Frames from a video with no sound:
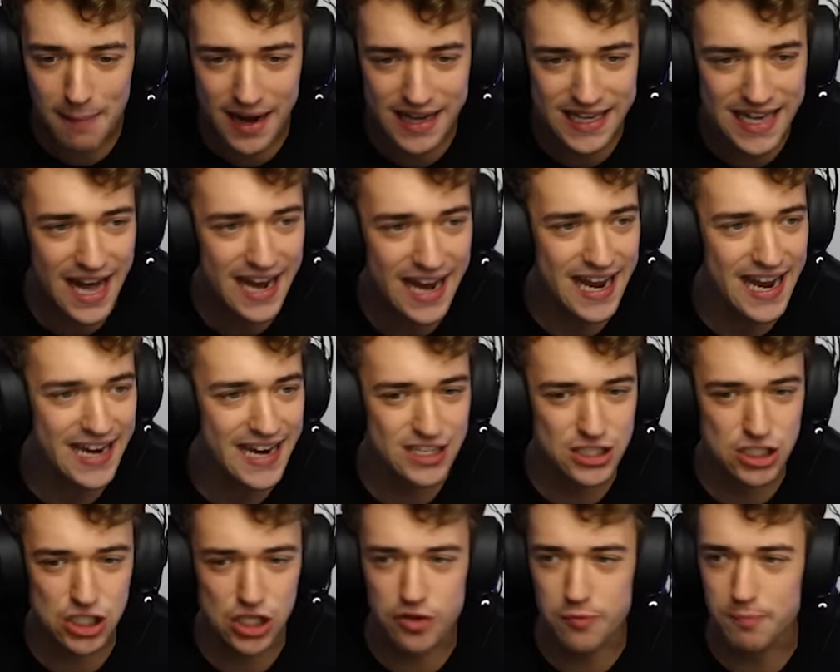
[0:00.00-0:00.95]
I gotta hit it
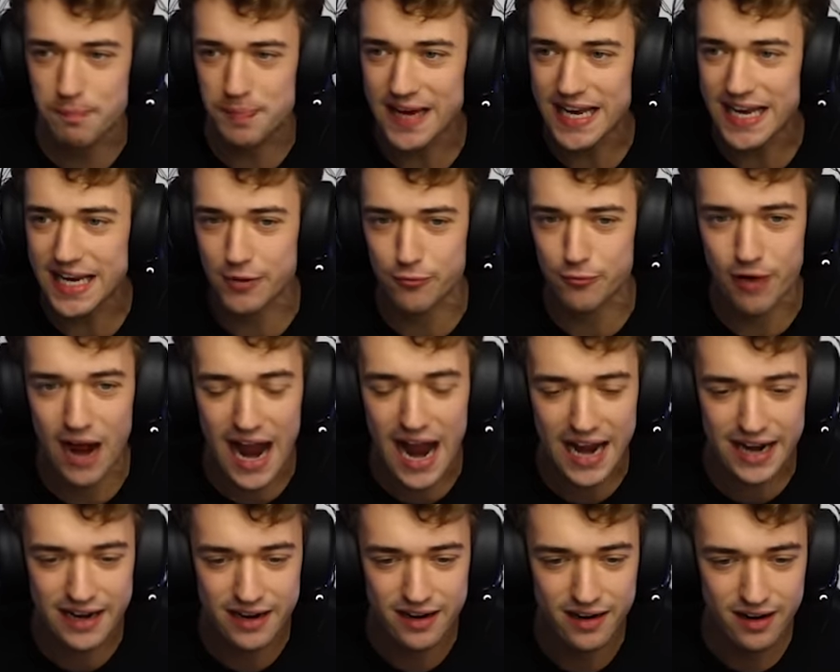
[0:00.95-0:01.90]
to the beat,
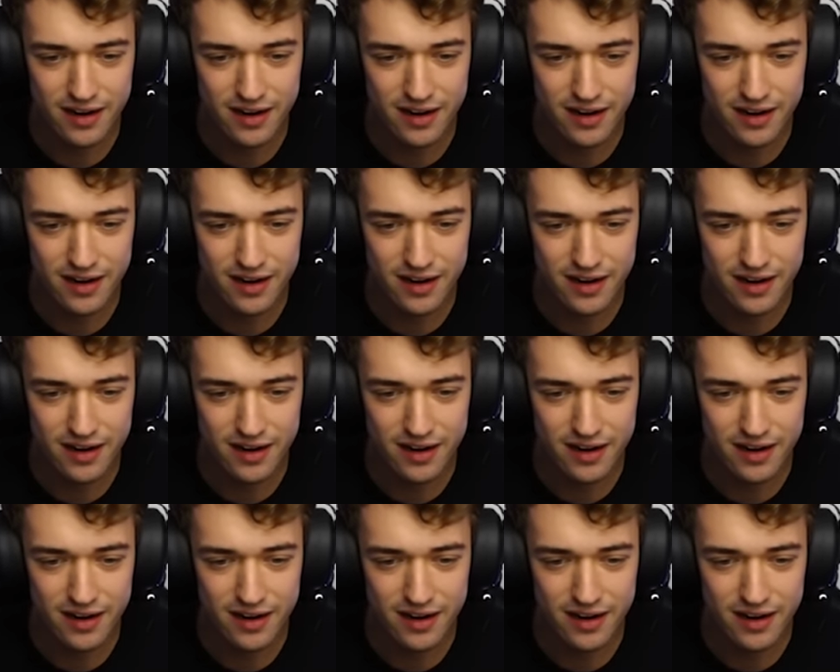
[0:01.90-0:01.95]
right?